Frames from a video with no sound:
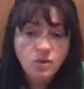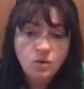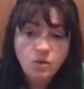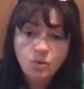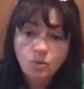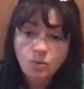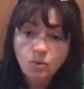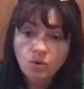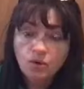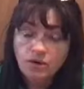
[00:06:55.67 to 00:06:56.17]

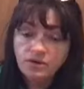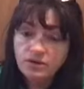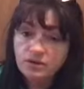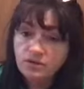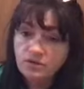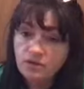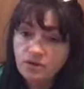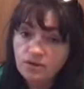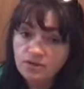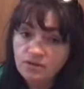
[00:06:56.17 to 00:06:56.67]
What do
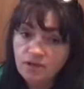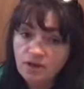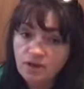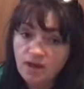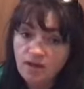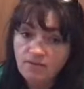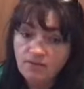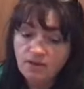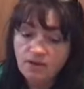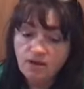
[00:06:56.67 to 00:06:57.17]
those all
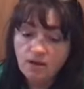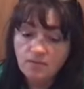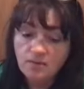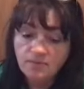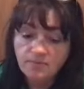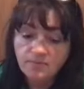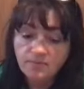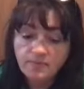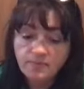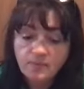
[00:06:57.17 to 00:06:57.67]
have in
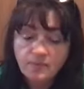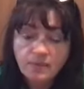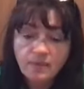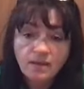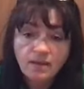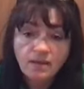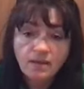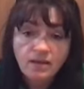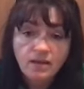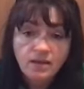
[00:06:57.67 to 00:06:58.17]
common?
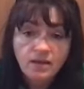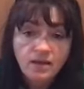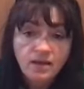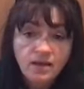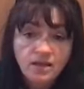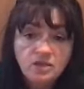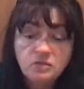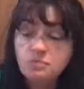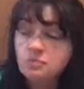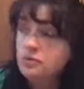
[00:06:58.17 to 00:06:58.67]

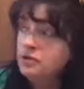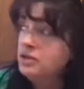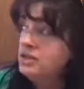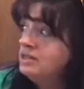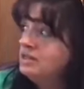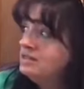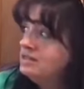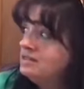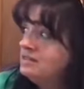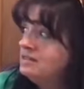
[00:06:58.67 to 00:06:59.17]
As
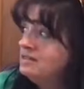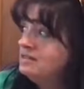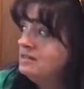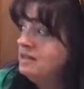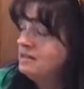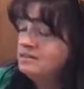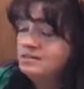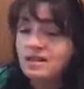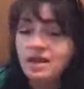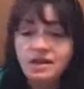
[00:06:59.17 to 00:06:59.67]
pretty as it is
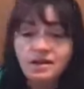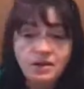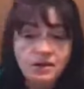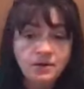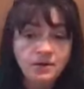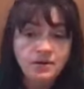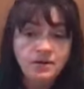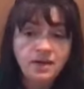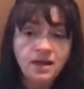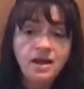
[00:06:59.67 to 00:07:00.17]
outside here
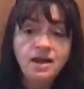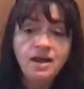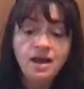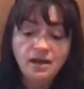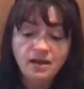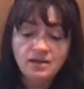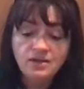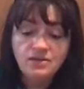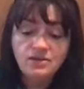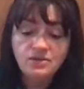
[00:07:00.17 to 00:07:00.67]
today, I
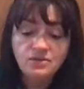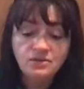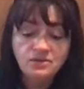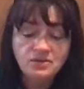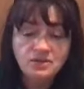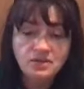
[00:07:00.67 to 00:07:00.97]
could use